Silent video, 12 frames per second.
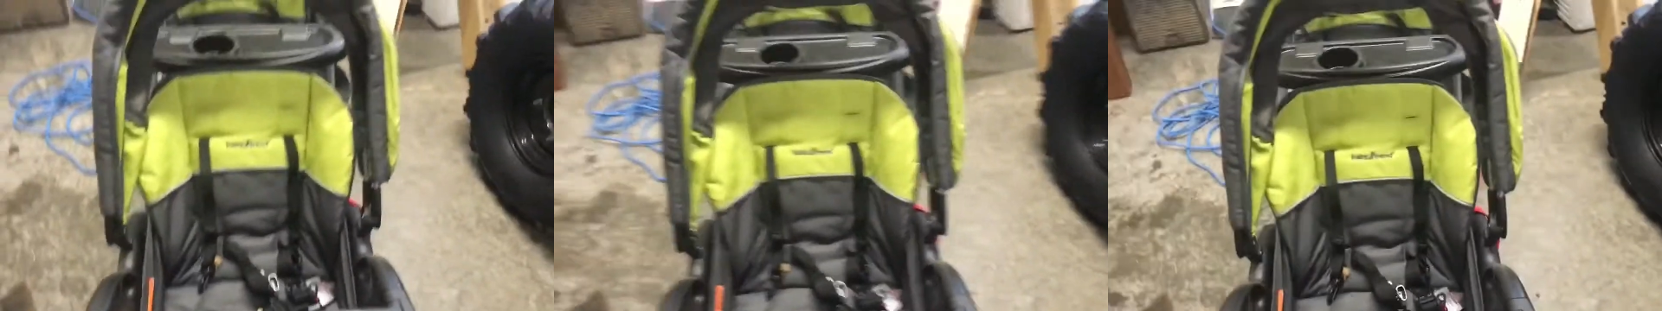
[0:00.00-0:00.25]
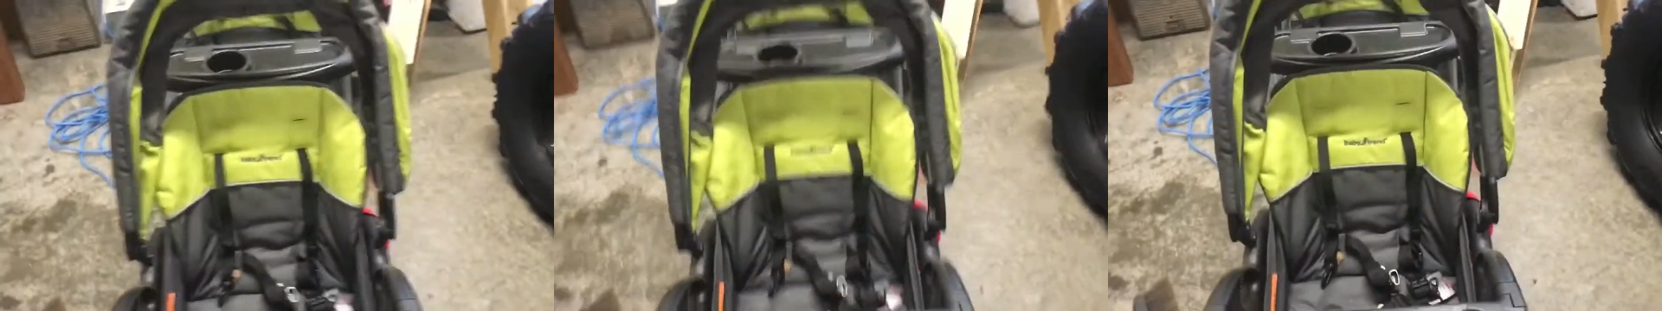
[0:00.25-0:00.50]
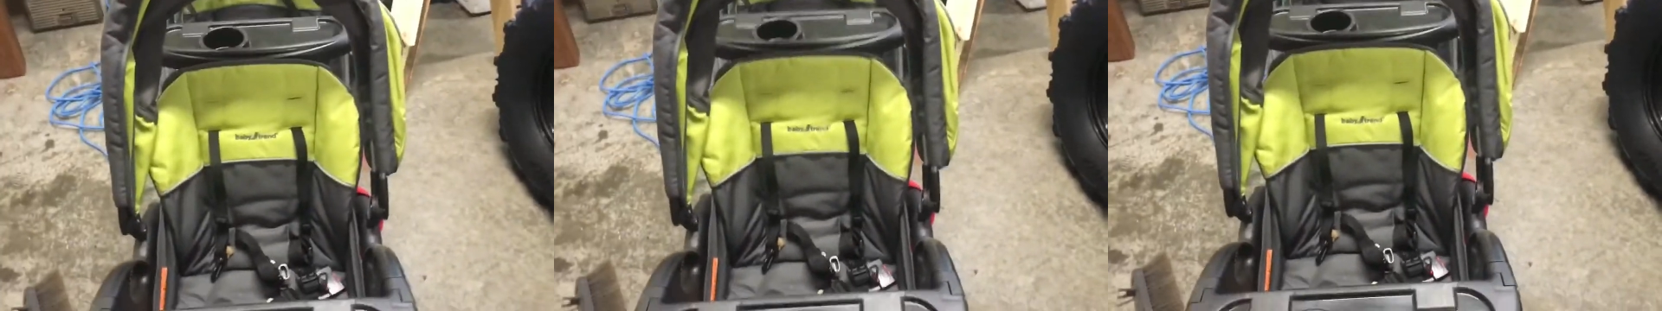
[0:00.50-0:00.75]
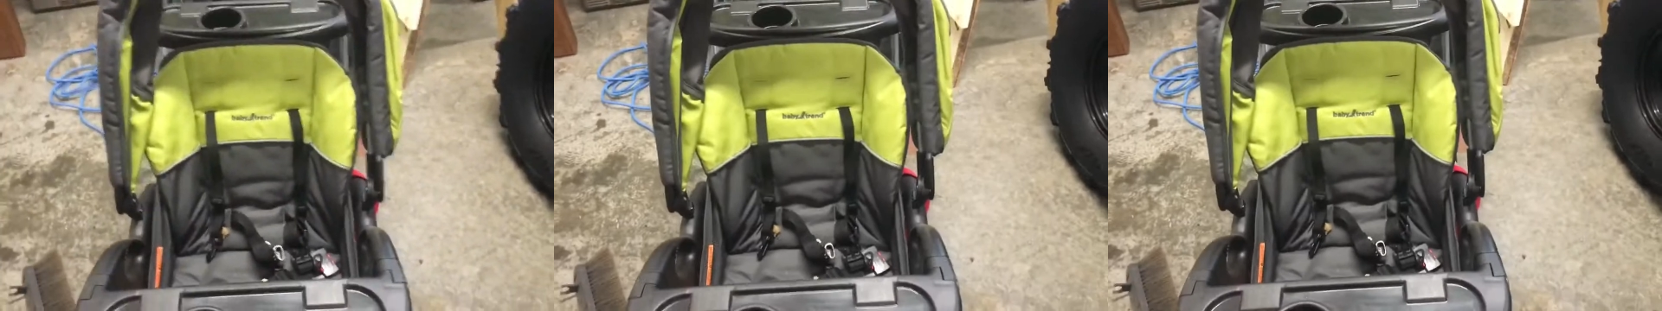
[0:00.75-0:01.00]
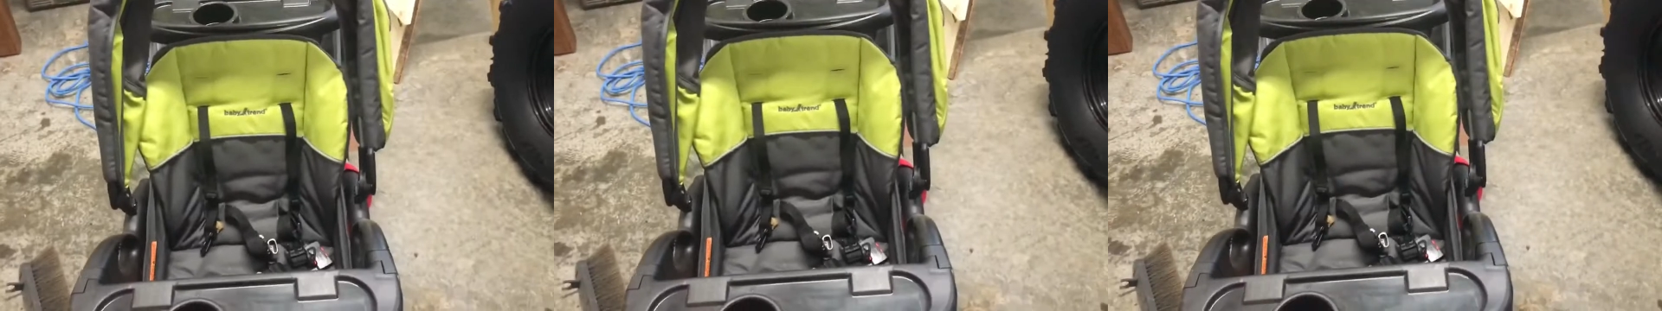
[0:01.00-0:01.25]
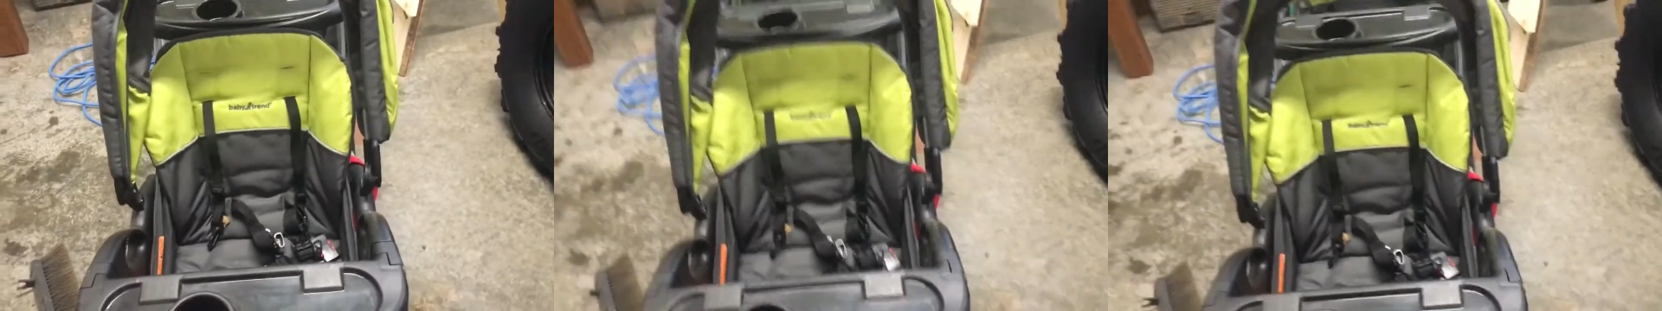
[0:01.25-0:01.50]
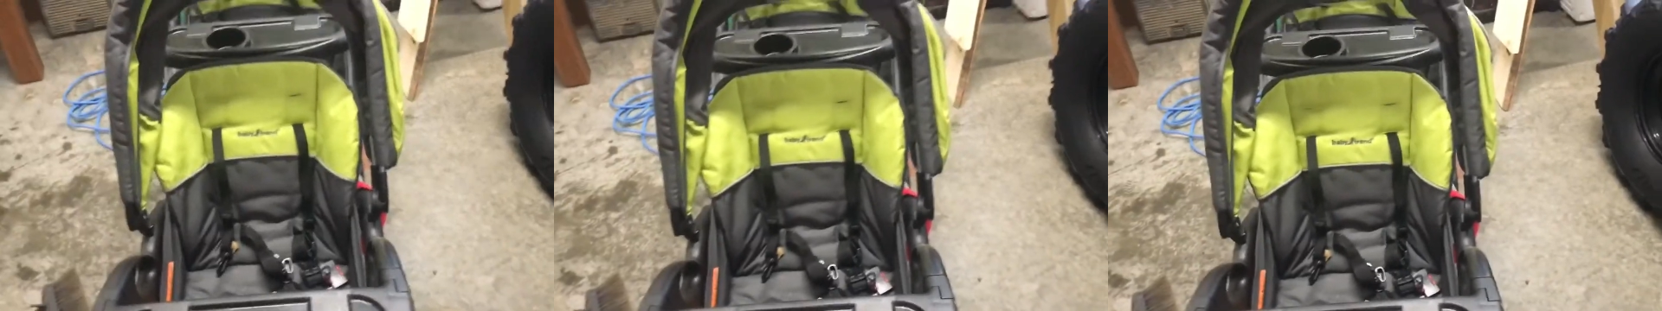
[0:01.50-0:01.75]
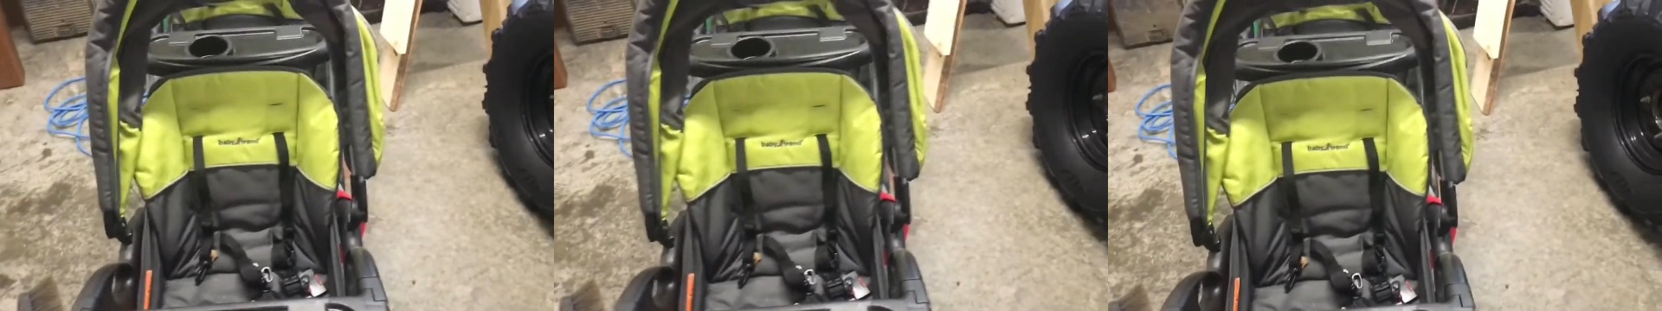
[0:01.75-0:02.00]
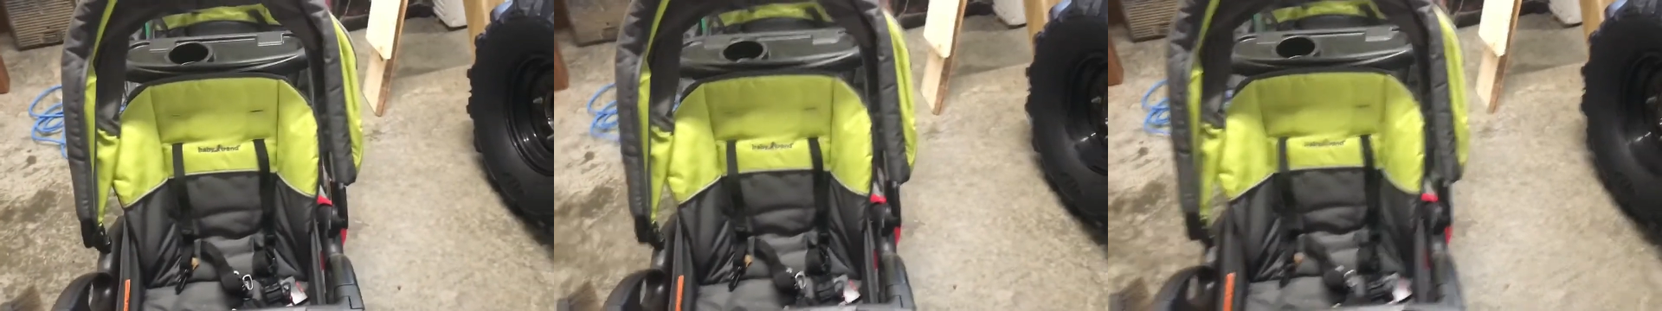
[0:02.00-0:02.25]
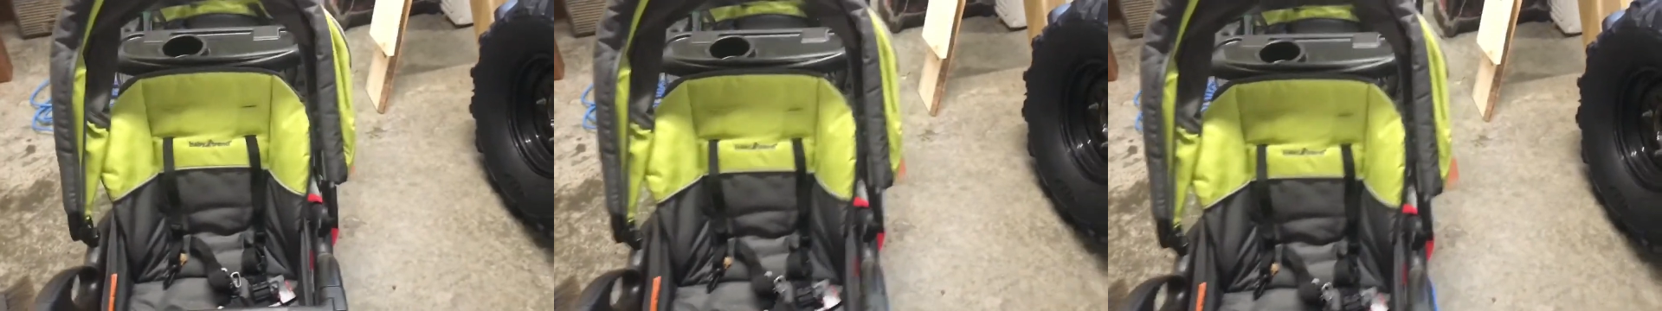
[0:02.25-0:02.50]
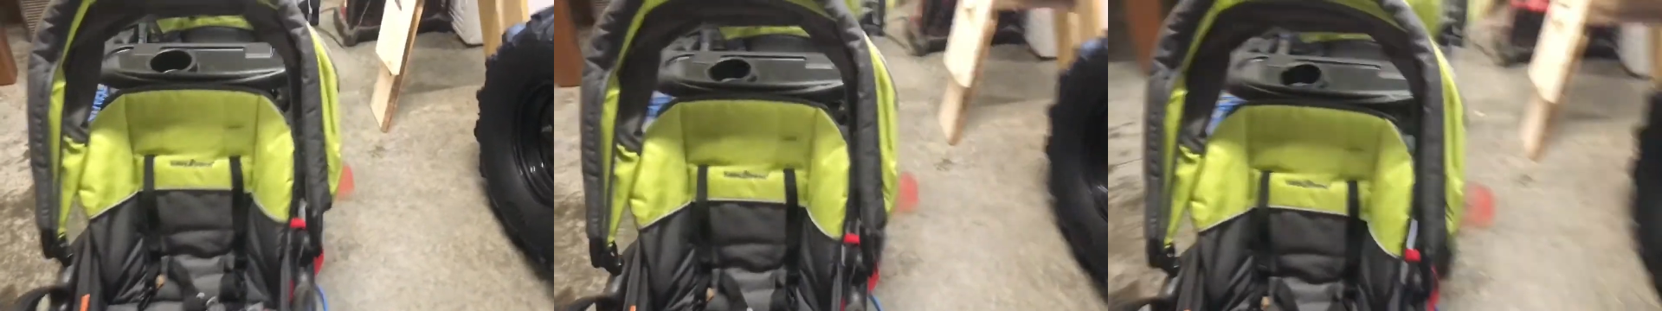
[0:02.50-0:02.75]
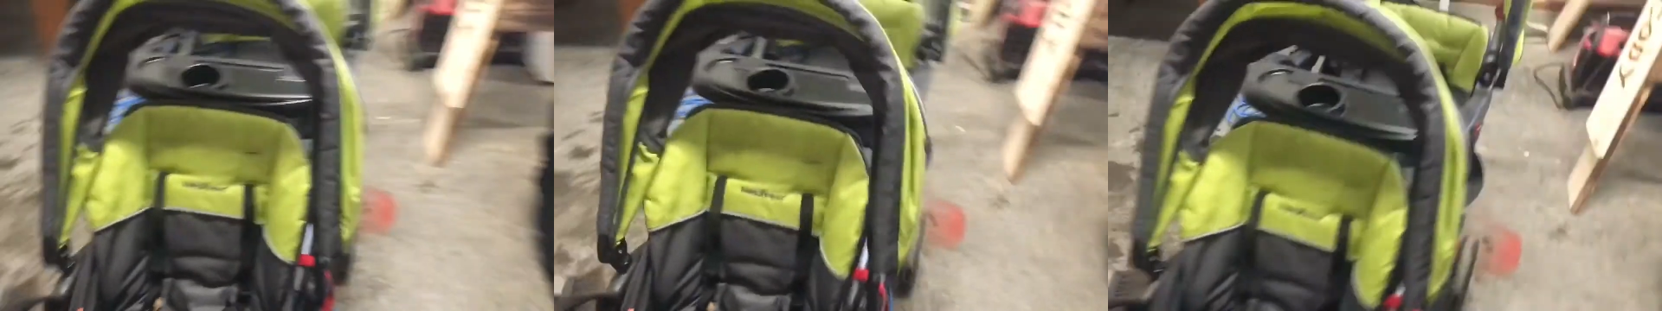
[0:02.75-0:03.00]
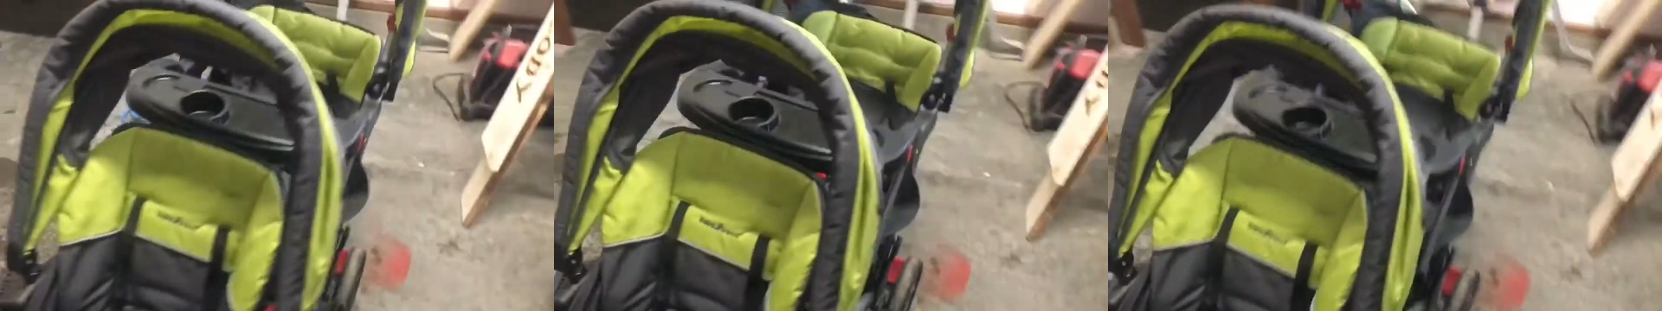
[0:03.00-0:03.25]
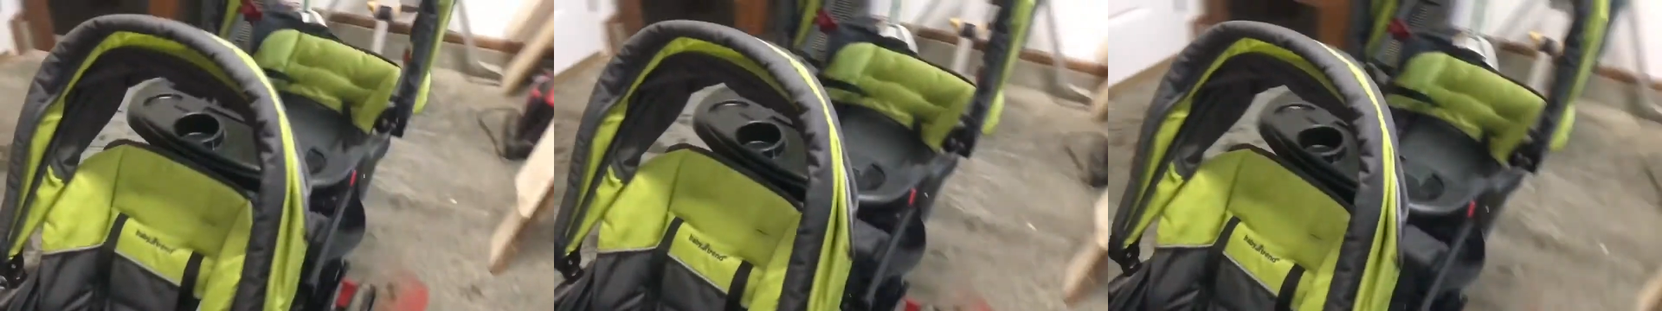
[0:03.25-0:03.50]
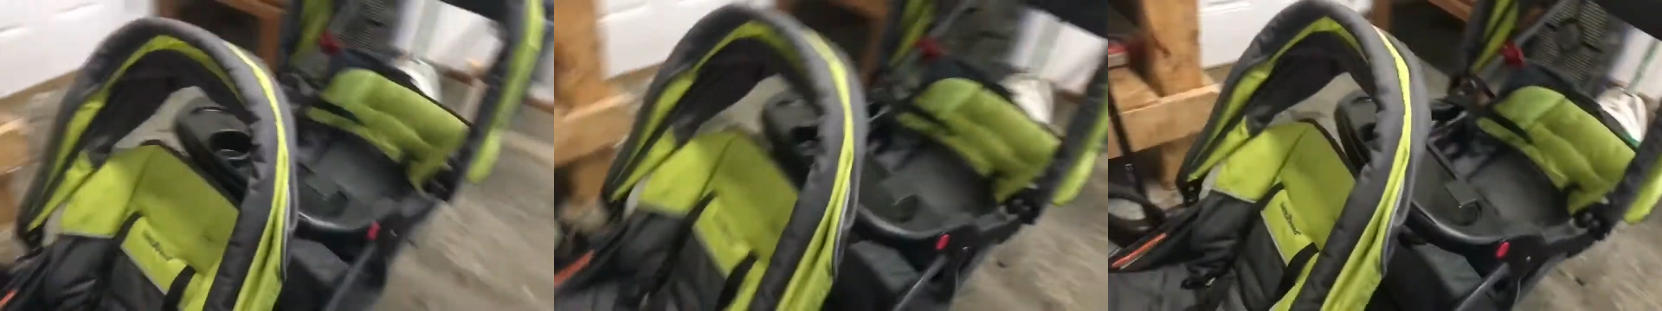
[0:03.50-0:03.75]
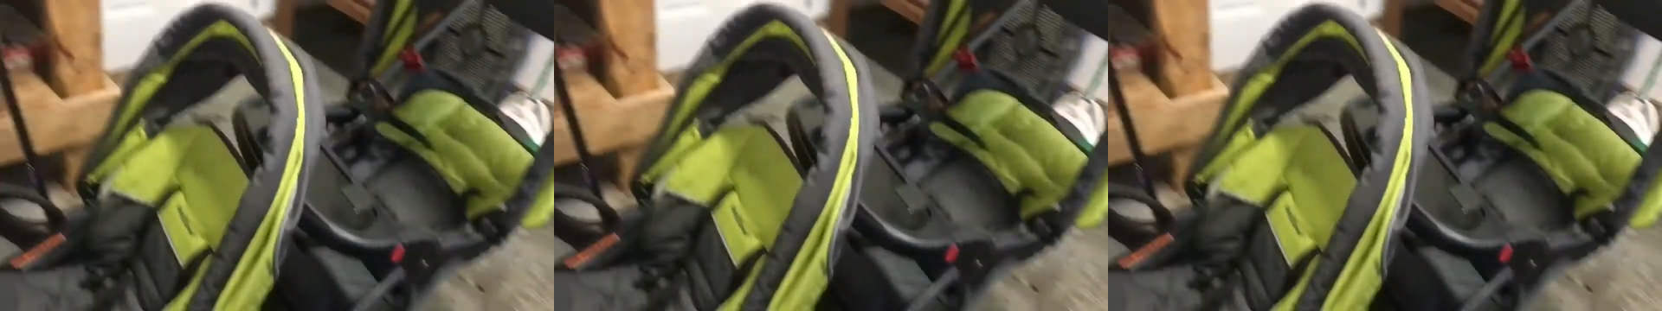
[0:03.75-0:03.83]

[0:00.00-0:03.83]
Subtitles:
Nobody's mouth can be seen.